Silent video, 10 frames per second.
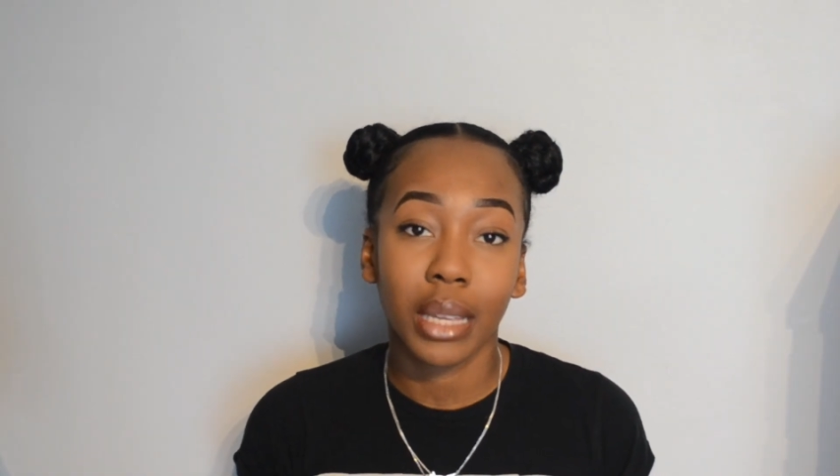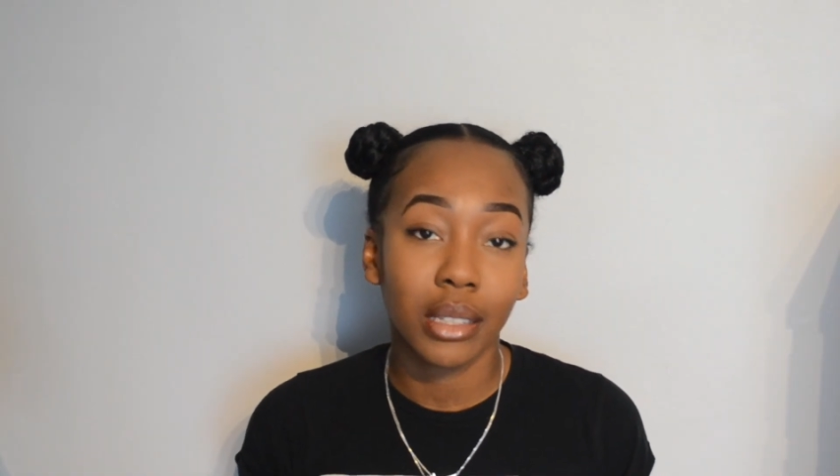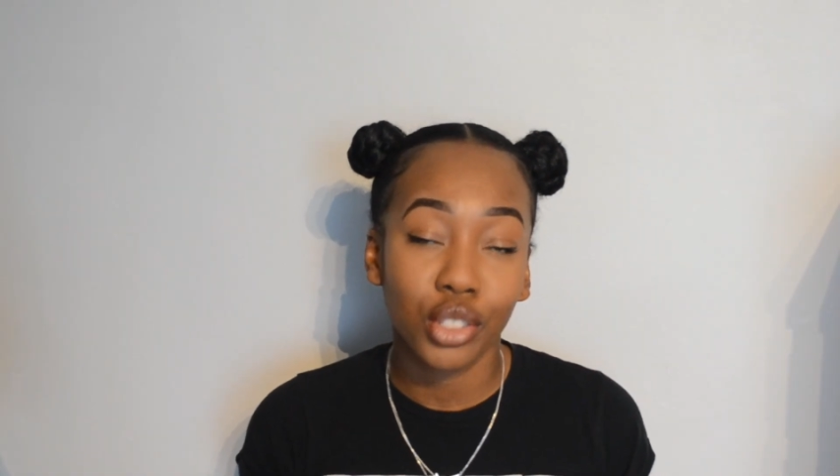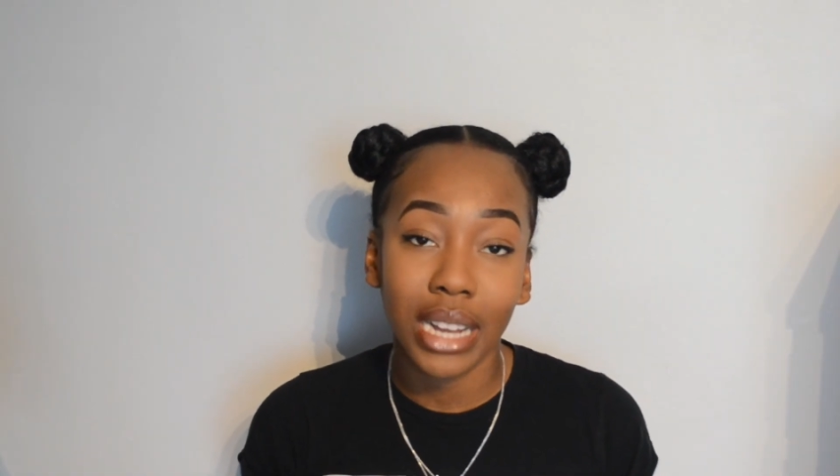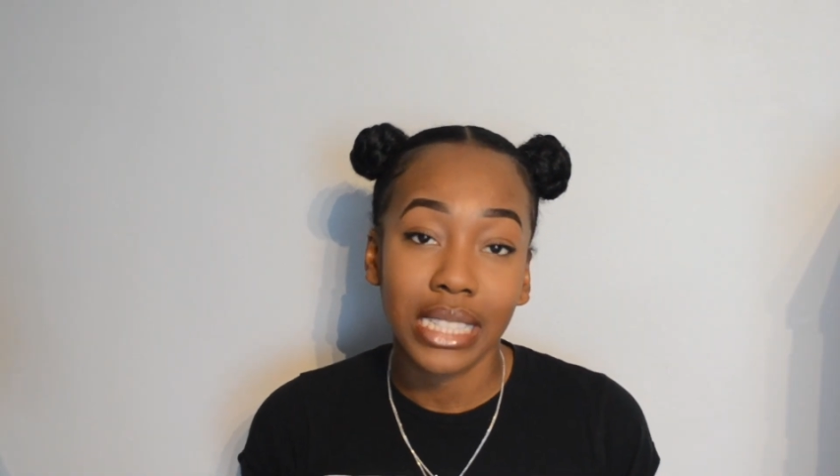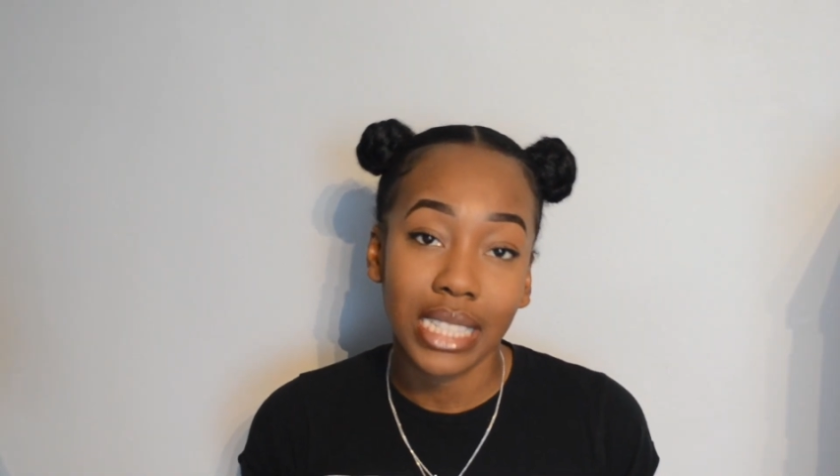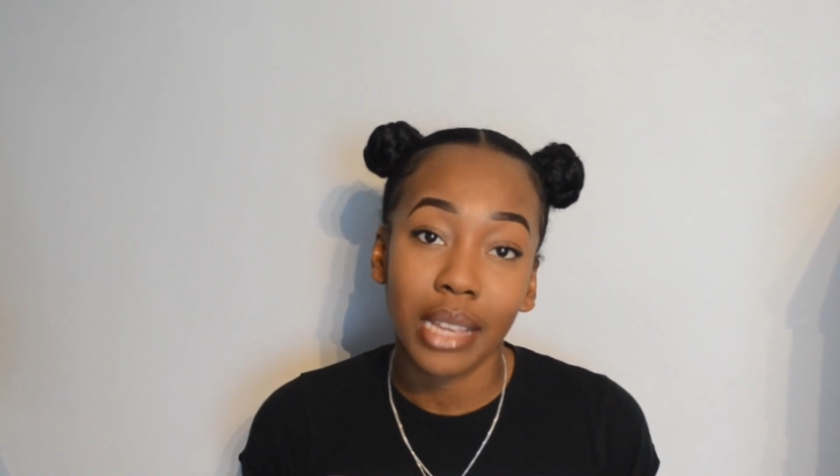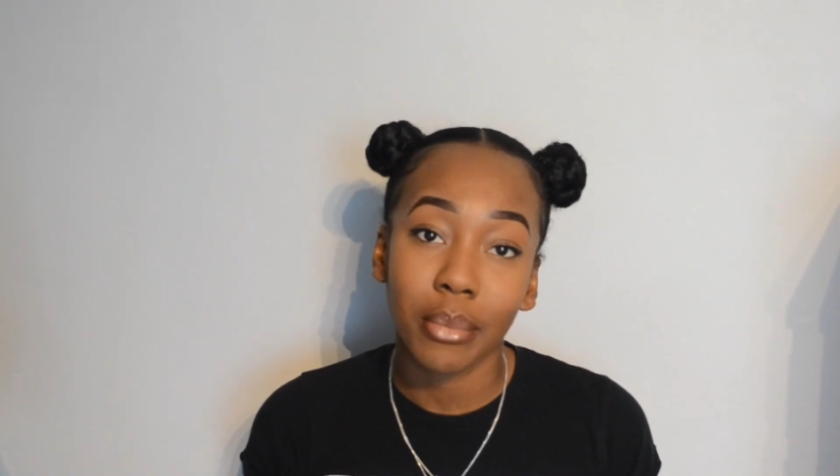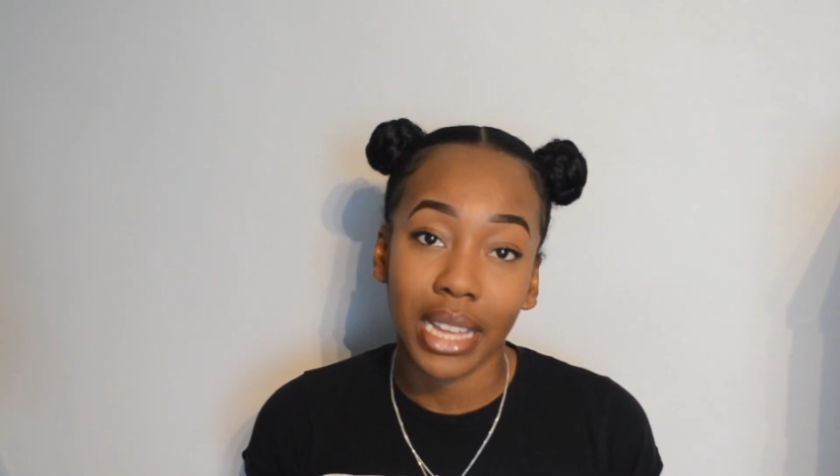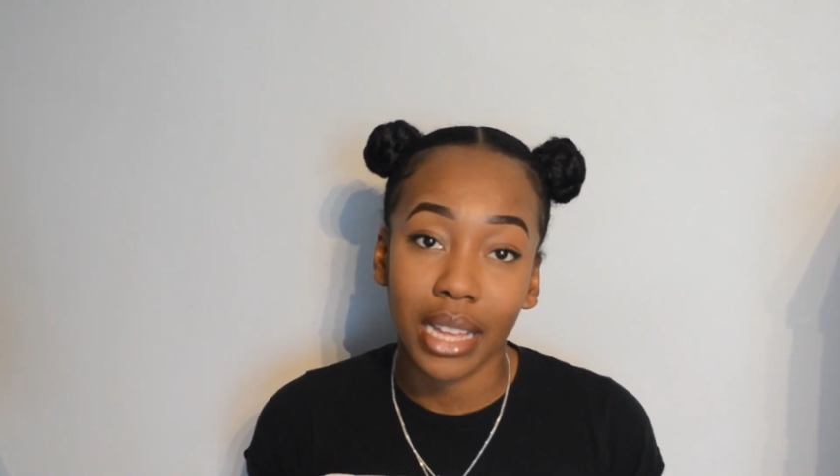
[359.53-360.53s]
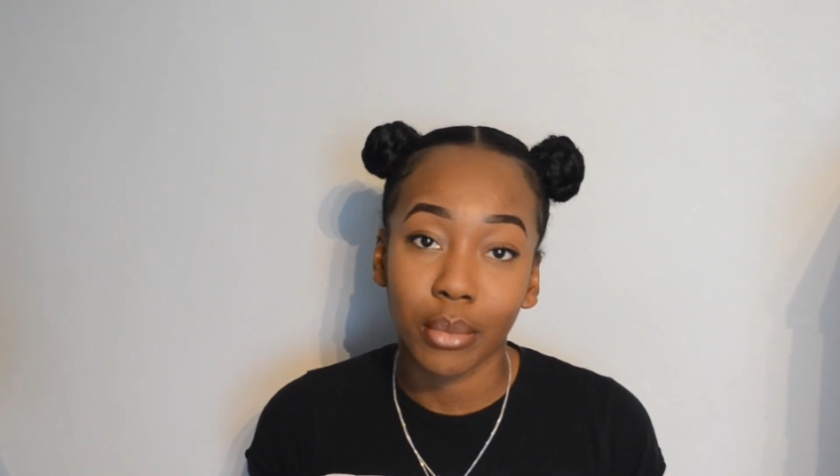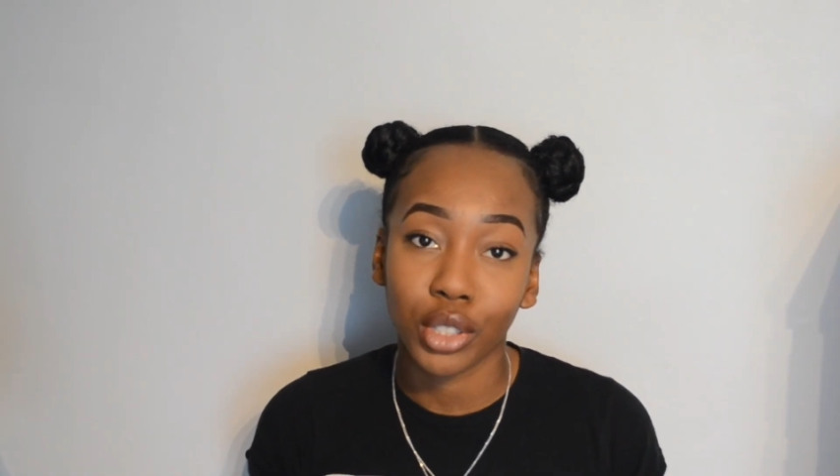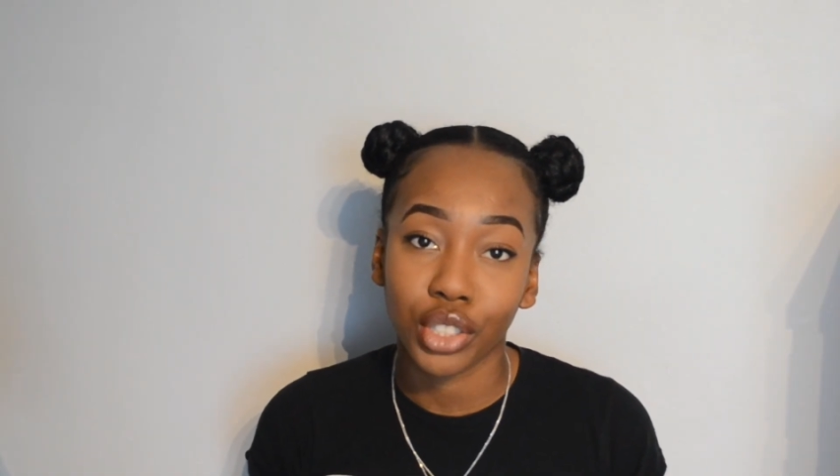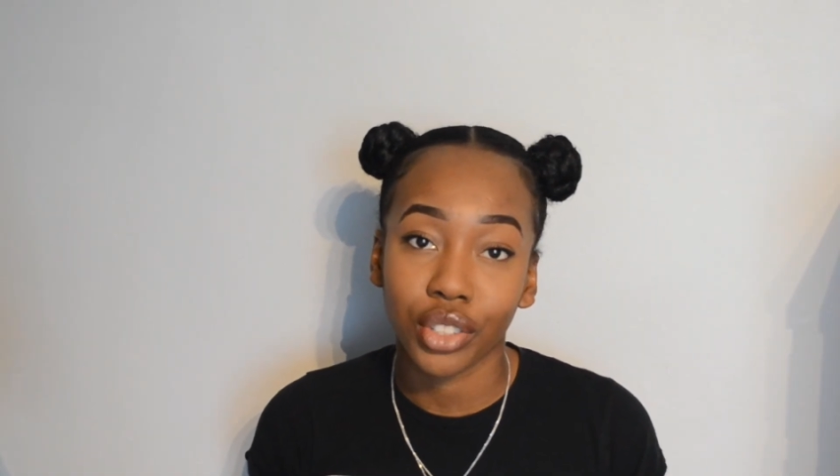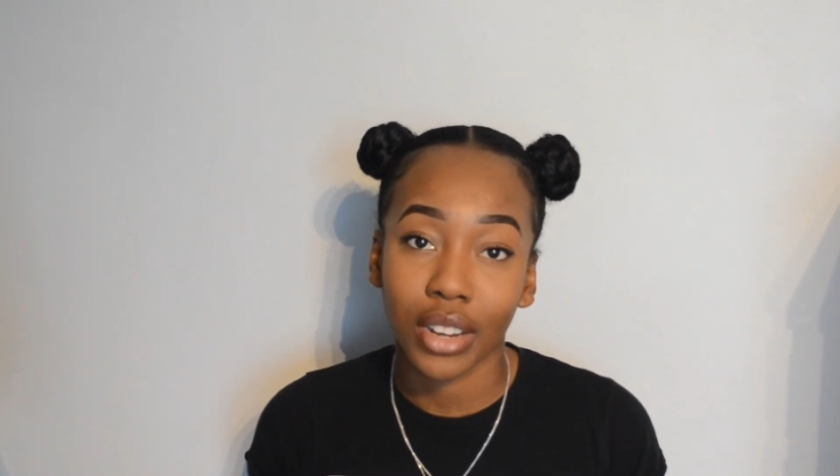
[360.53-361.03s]
trying to keep my hair
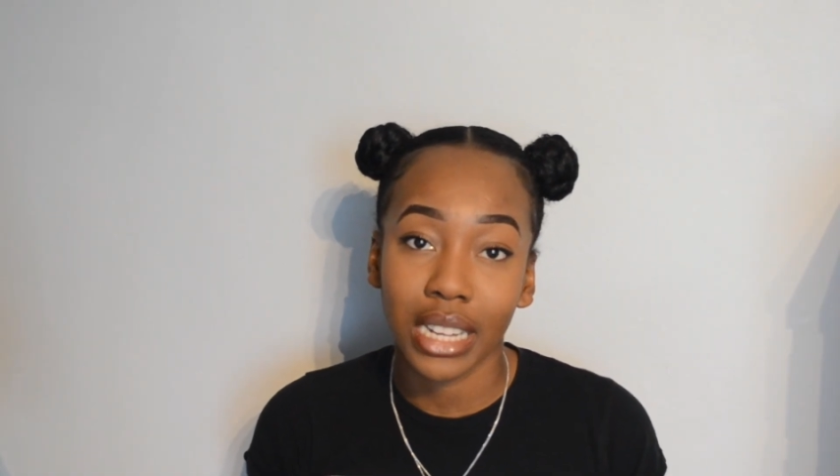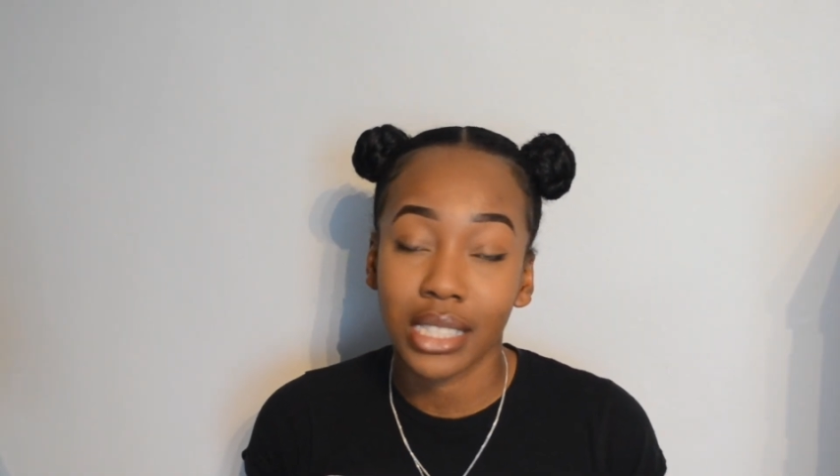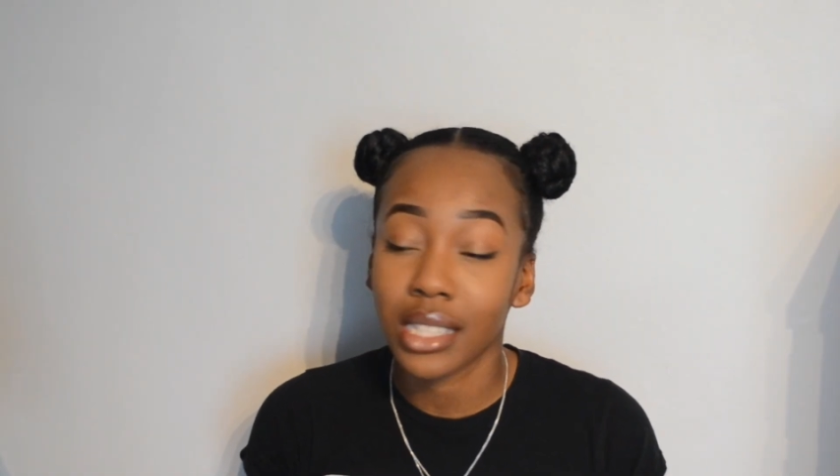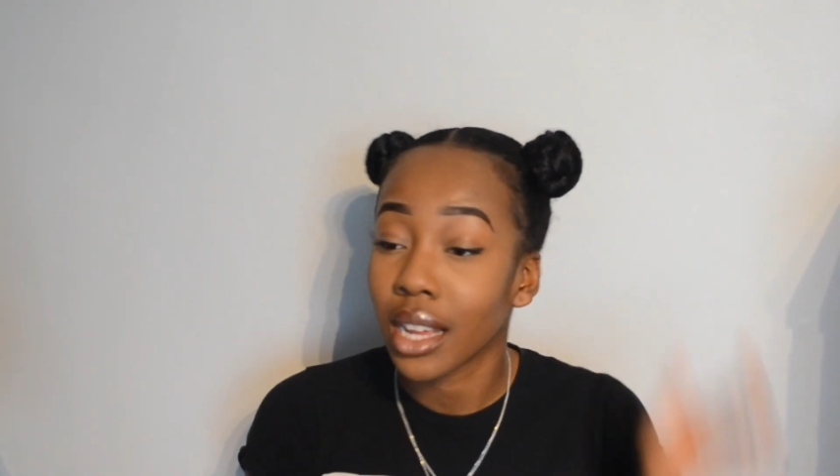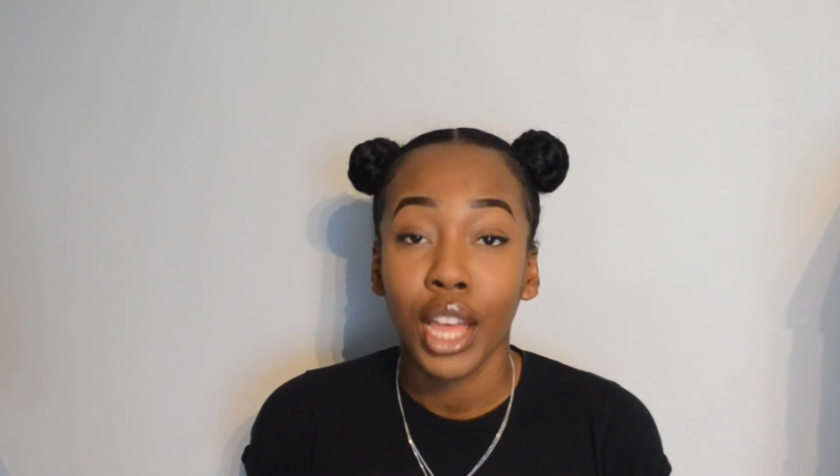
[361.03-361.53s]
moisturized.